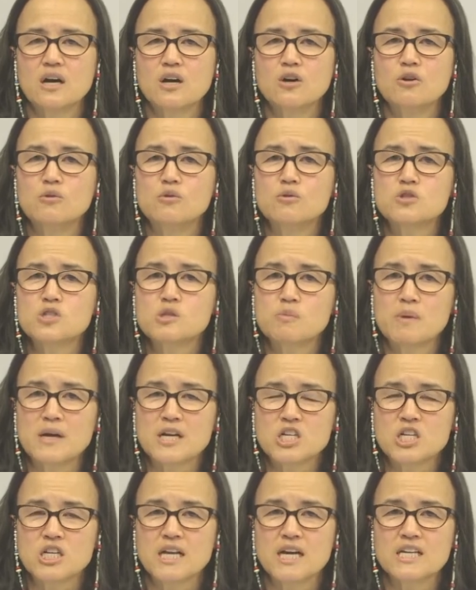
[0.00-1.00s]
who
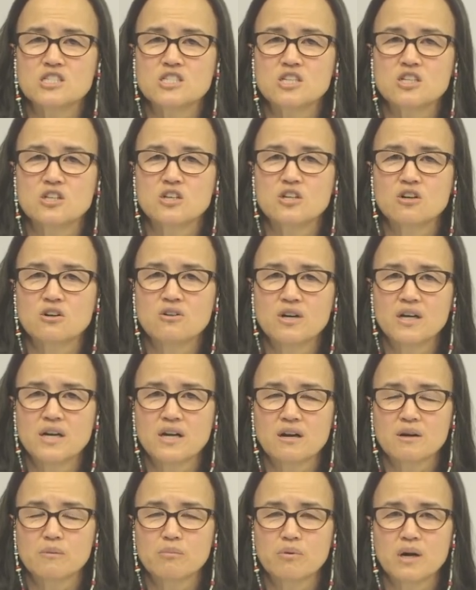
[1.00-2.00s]
specialize in
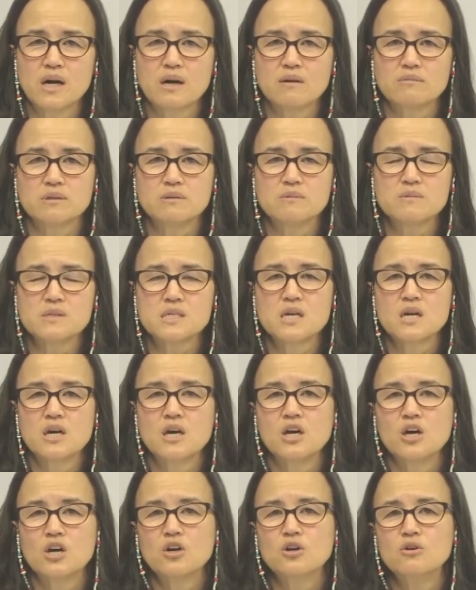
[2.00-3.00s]
urinary problems
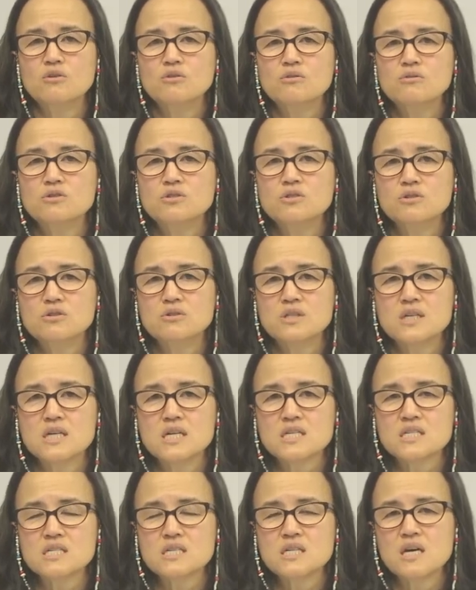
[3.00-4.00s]
who do
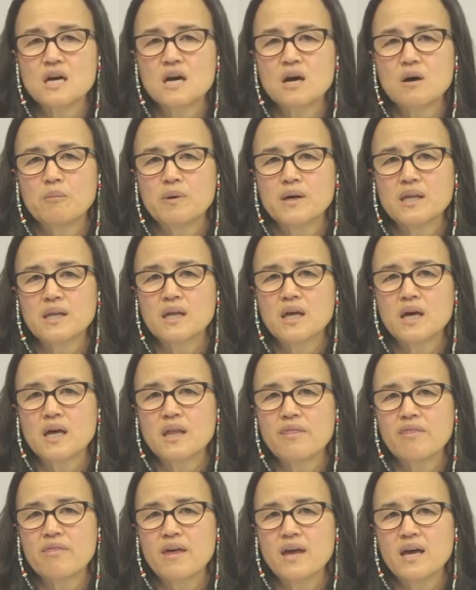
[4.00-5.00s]
this, but
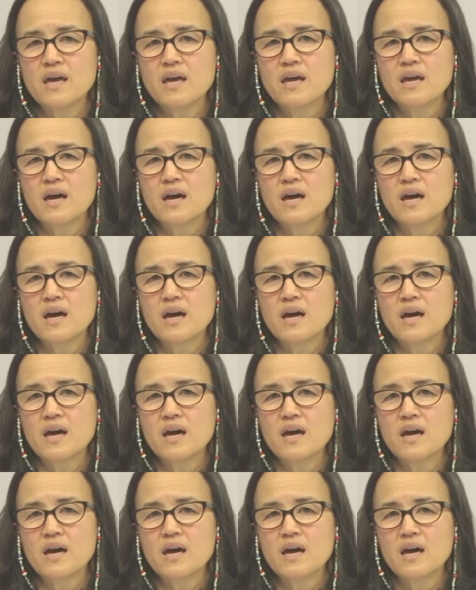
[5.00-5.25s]
they